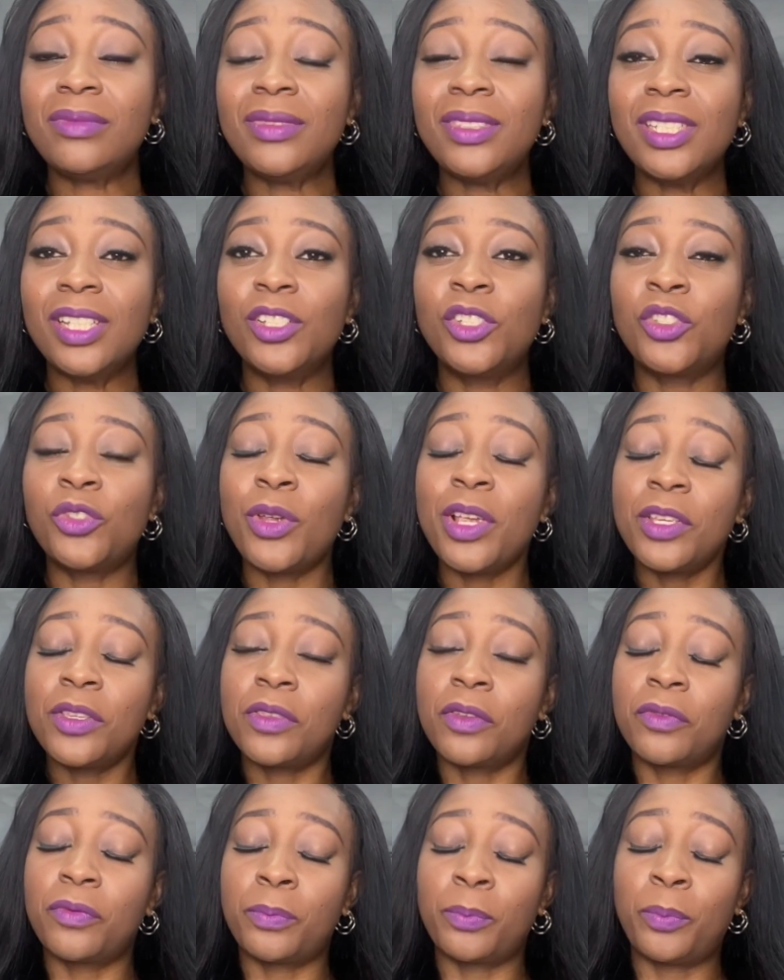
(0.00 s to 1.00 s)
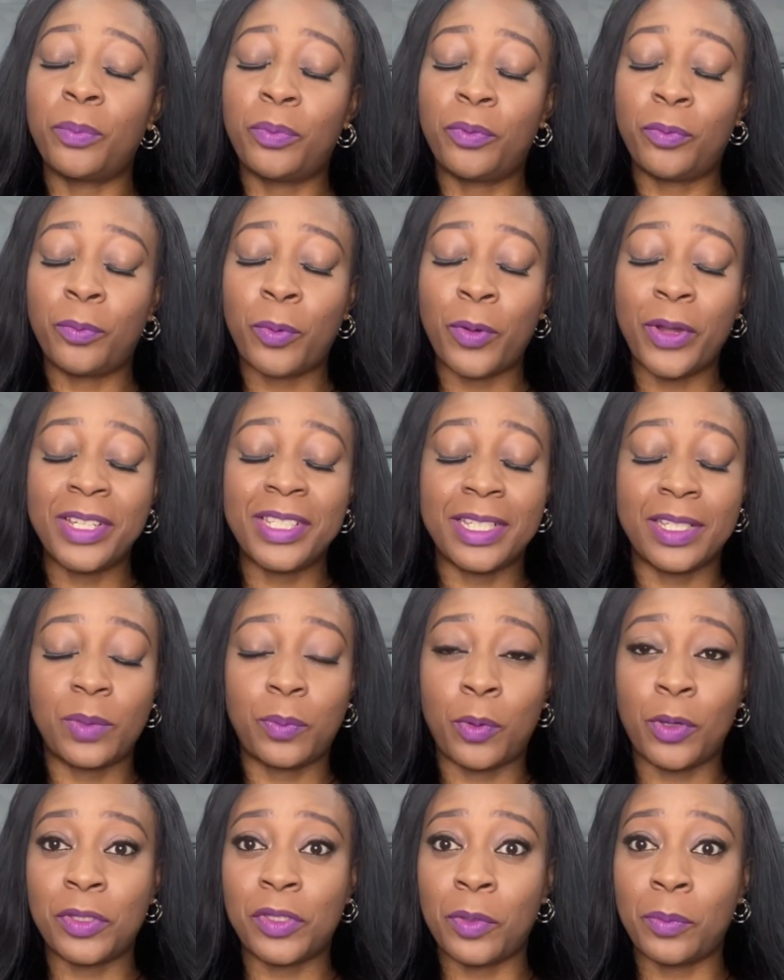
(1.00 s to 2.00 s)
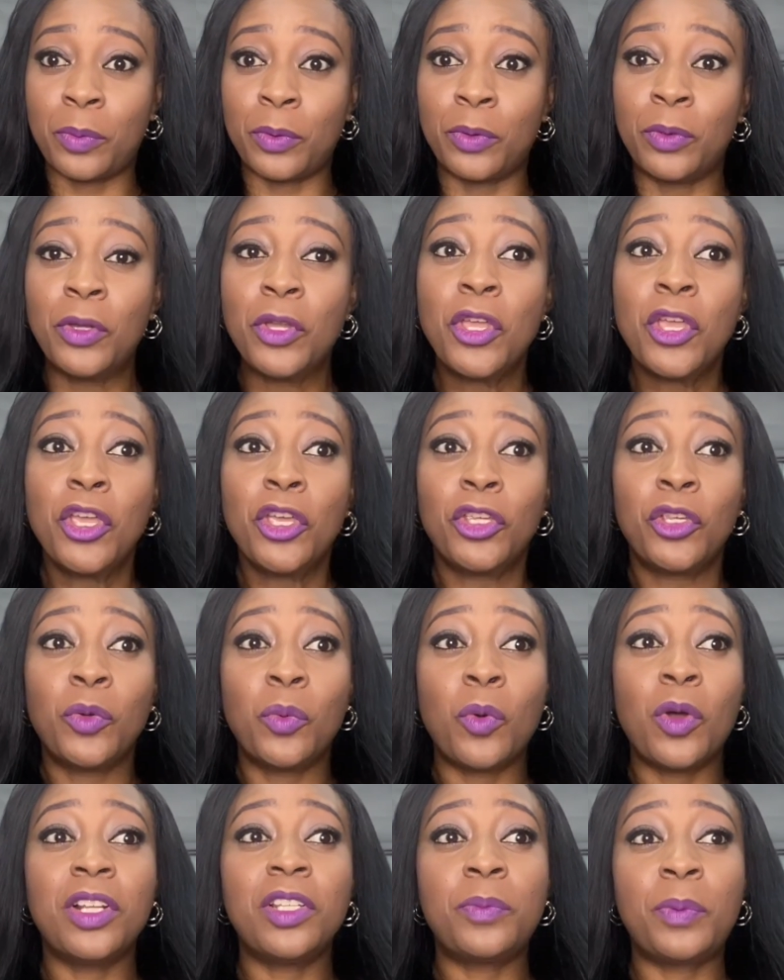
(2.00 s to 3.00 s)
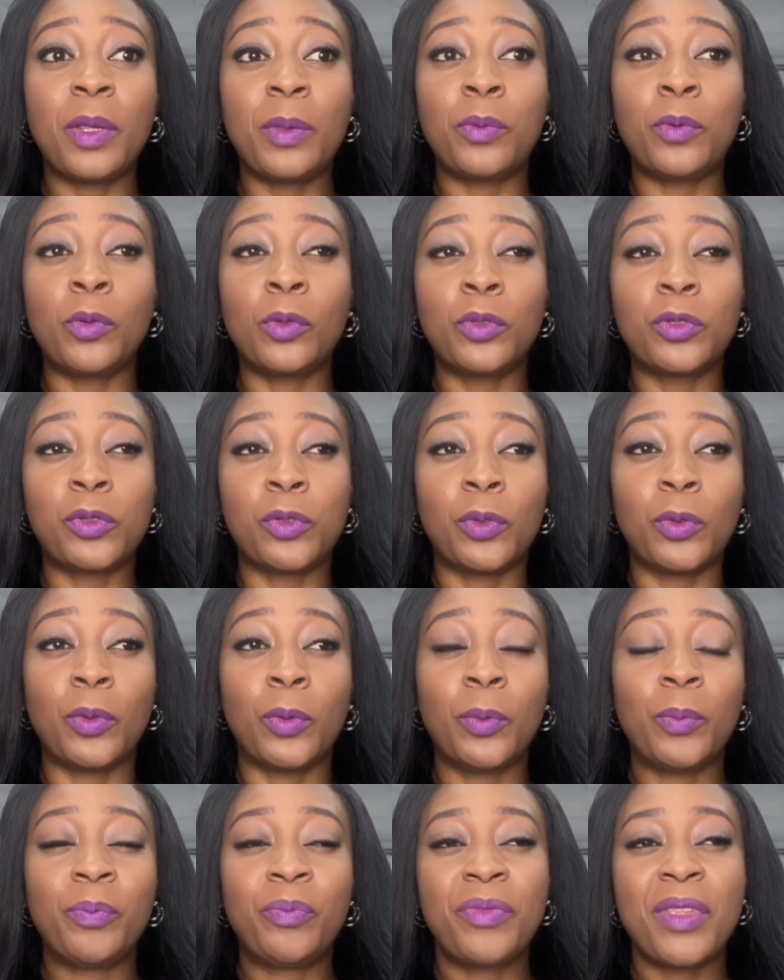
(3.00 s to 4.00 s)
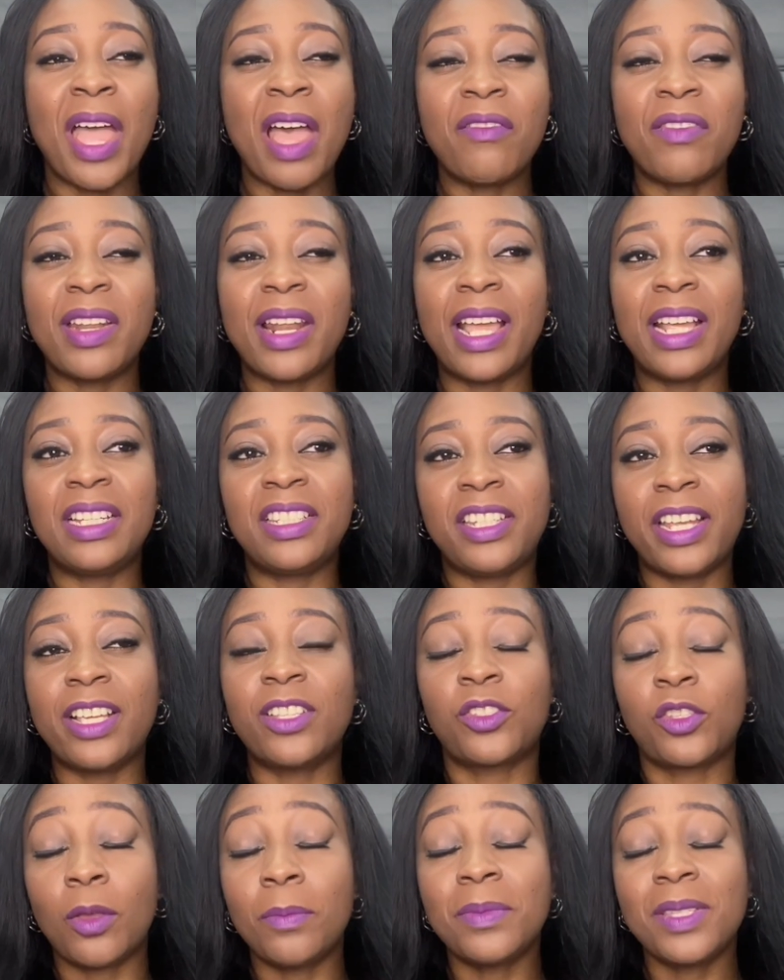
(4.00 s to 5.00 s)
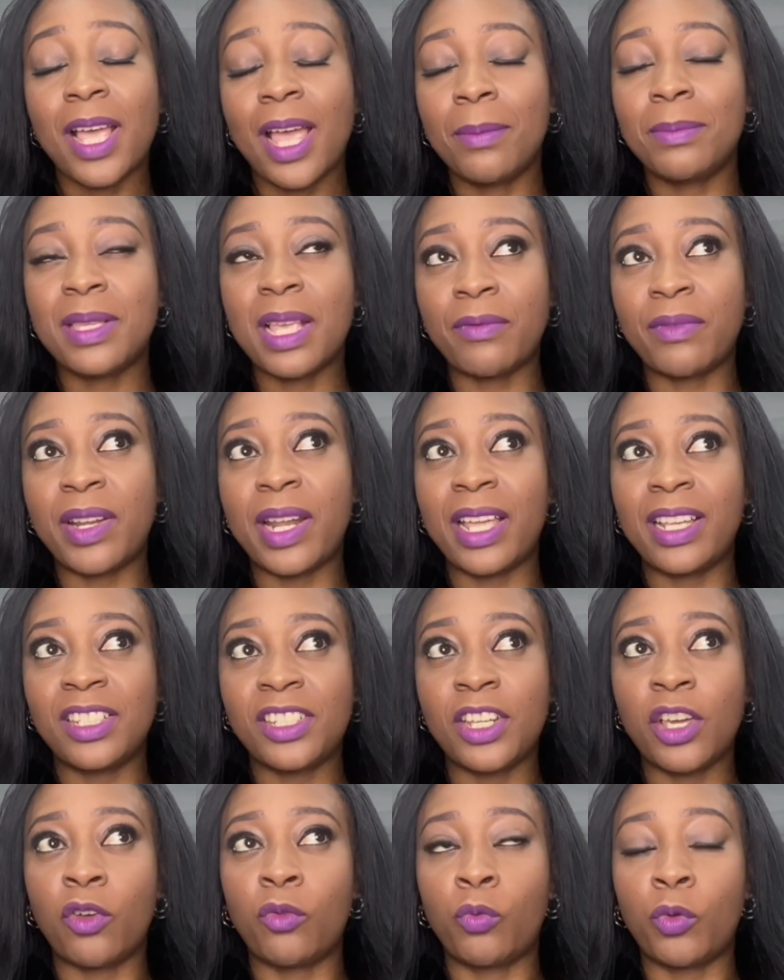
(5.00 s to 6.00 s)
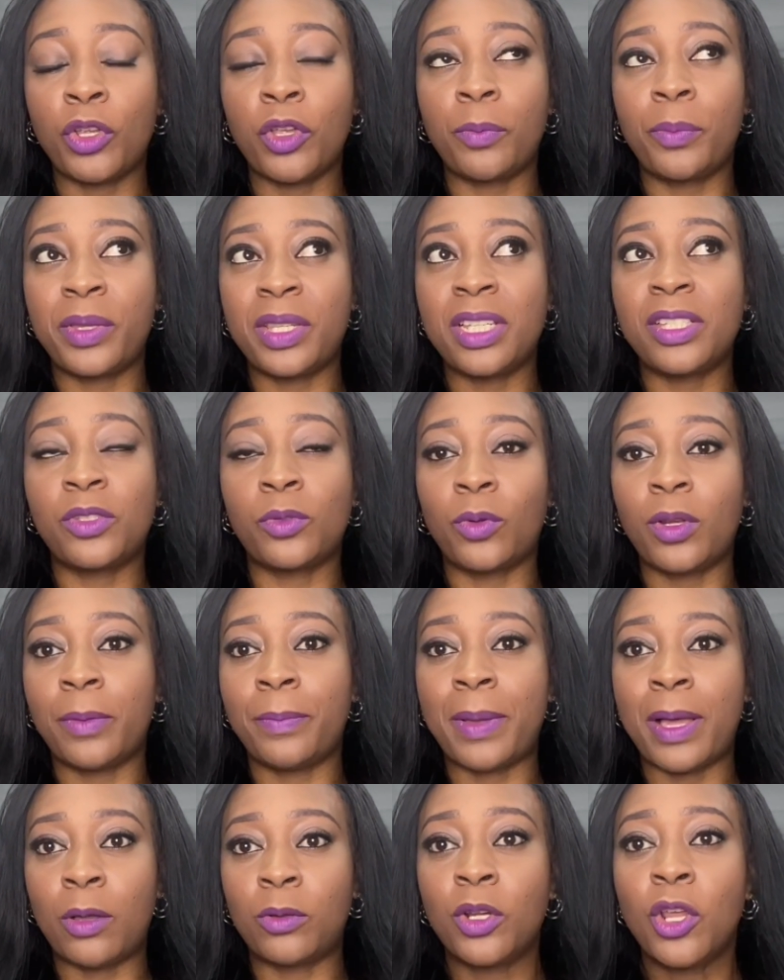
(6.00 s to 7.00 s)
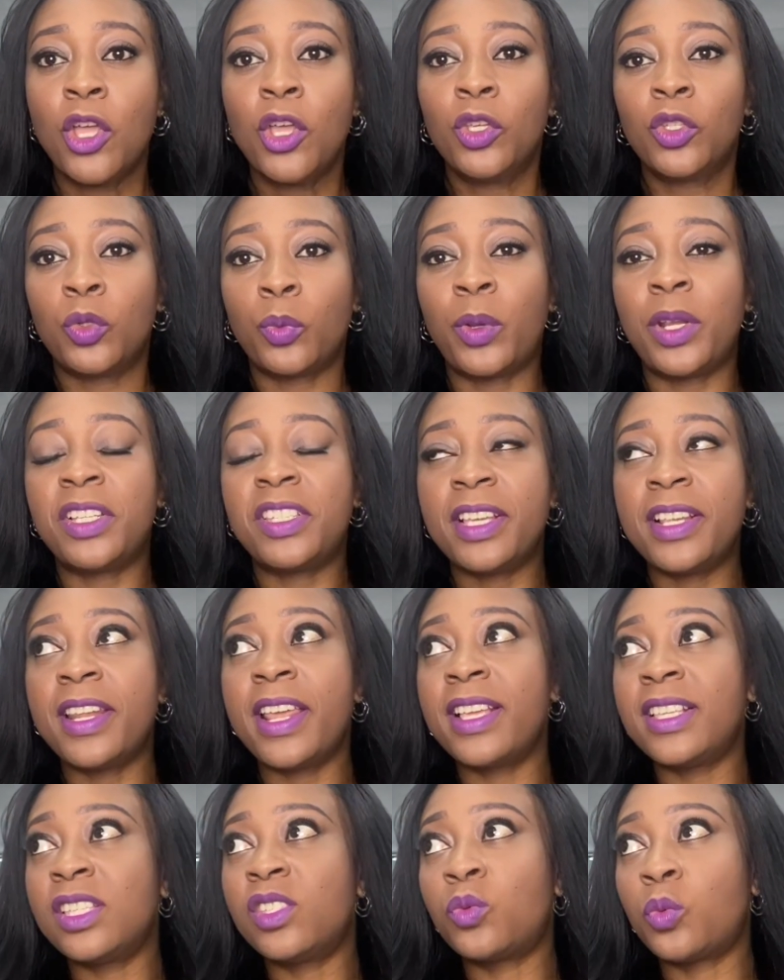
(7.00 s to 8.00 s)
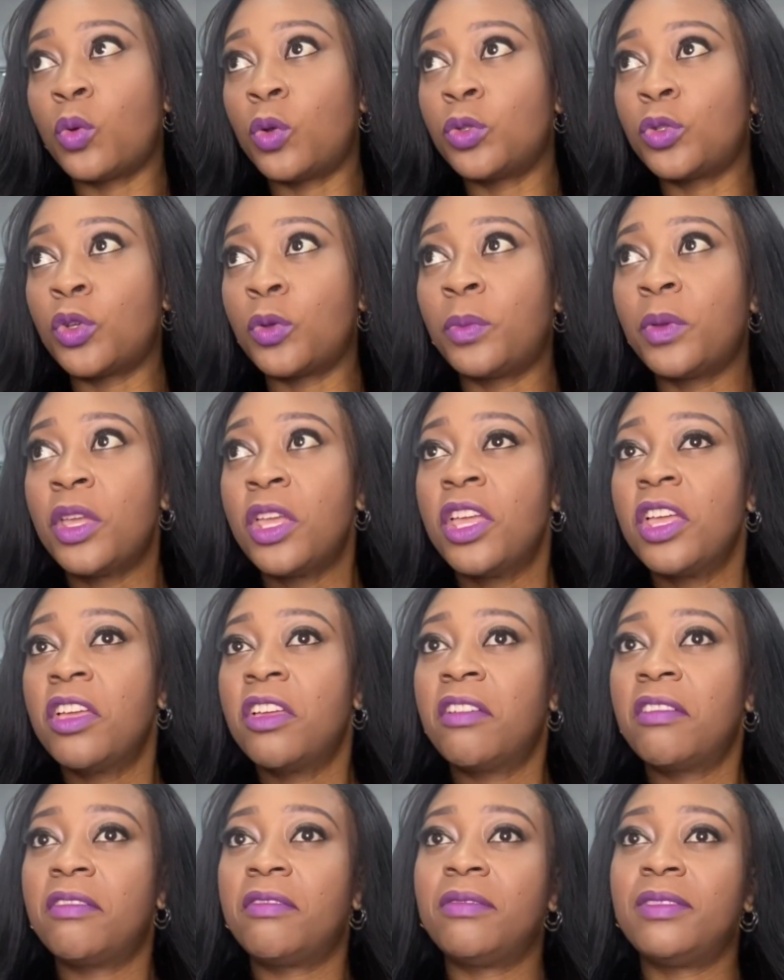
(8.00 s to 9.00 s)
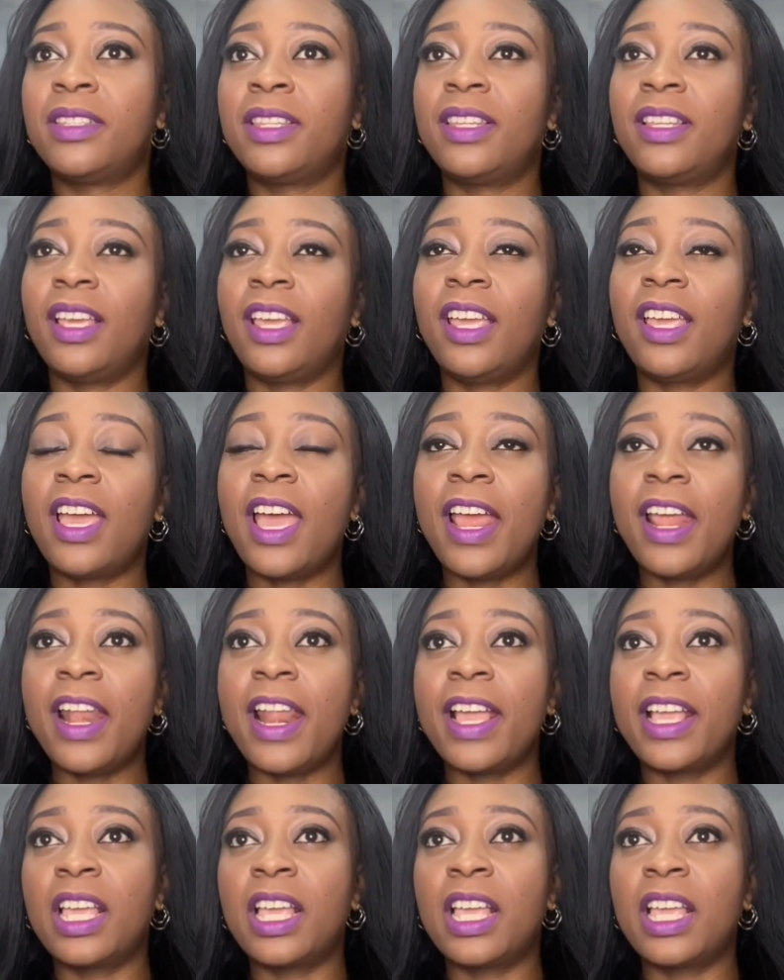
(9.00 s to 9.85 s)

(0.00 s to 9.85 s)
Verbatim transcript: straight to the Points as possible. You want people to have an idea, sometimes have an idea of what your business is all about. So when I say Daisy's wardrobe, it kind of like